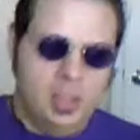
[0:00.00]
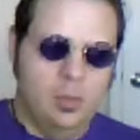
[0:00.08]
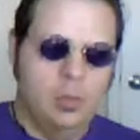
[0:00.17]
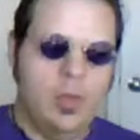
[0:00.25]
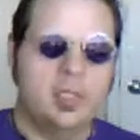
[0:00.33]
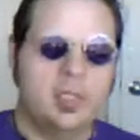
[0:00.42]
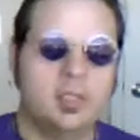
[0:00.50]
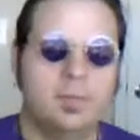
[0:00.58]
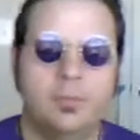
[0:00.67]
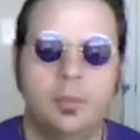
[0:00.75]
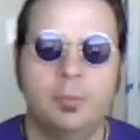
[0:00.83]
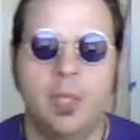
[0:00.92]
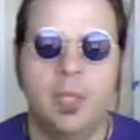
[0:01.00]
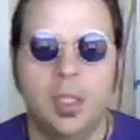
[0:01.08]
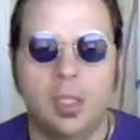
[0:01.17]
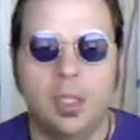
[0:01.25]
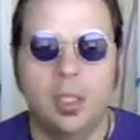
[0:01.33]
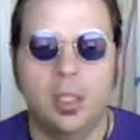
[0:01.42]
Watch some
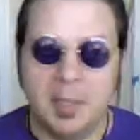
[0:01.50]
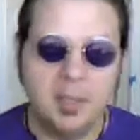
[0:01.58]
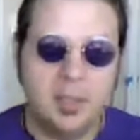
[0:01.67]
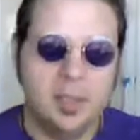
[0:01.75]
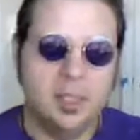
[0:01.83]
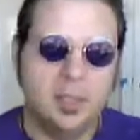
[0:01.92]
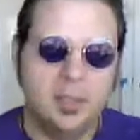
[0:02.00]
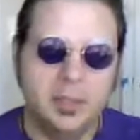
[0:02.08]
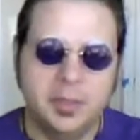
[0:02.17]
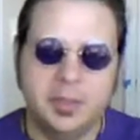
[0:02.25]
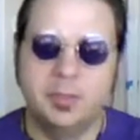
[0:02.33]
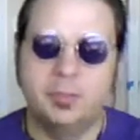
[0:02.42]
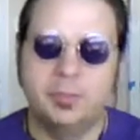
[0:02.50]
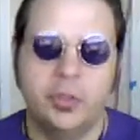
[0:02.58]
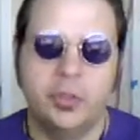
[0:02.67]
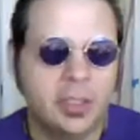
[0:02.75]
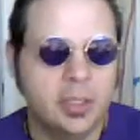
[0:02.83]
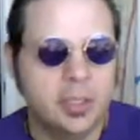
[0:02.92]
football, maybe listen to some
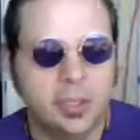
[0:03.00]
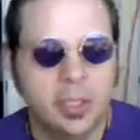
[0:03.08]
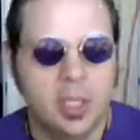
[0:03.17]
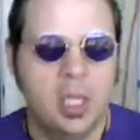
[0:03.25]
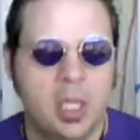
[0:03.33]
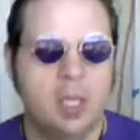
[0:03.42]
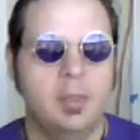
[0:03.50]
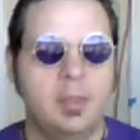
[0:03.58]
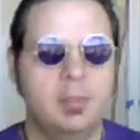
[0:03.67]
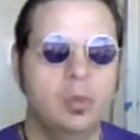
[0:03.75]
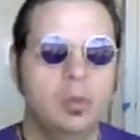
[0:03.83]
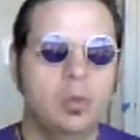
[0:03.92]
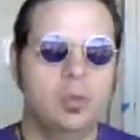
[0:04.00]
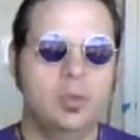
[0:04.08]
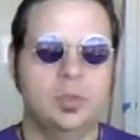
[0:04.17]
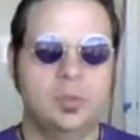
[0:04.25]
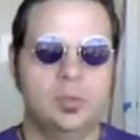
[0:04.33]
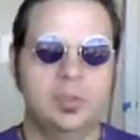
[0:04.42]
music, Maybe go old
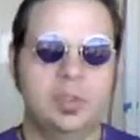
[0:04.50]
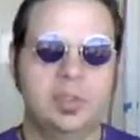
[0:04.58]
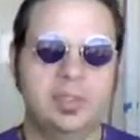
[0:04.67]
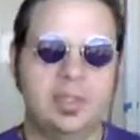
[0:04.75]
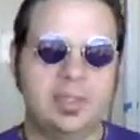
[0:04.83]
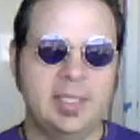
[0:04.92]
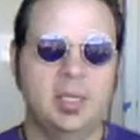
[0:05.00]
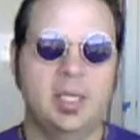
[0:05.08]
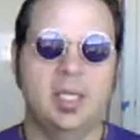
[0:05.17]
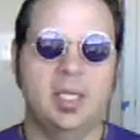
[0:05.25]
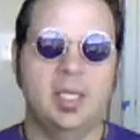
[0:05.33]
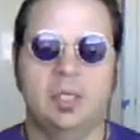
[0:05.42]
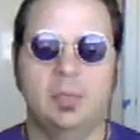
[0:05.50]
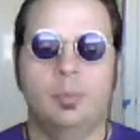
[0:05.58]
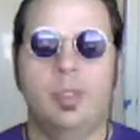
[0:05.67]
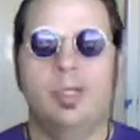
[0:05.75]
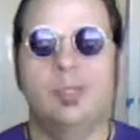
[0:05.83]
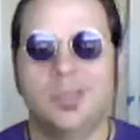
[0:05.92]
school, because that's how Kansas State
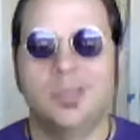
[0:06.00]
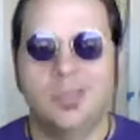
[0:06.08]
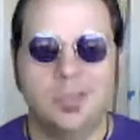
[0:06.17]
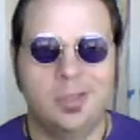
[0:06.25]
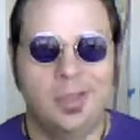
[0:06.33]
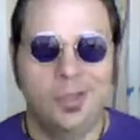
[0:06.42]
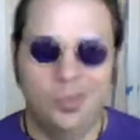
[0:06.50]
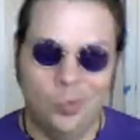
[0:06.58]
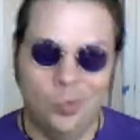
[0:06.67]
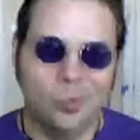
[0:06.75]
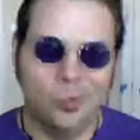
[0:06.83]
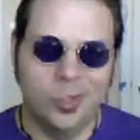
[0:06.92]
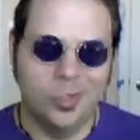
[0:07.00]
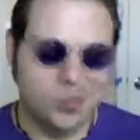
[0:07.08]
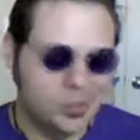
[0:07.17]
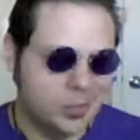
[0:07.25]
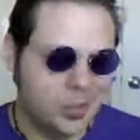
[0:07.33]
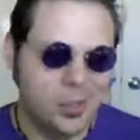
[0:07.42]
played, was the old school Kansas
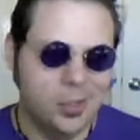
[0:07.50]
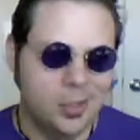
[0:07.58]
State.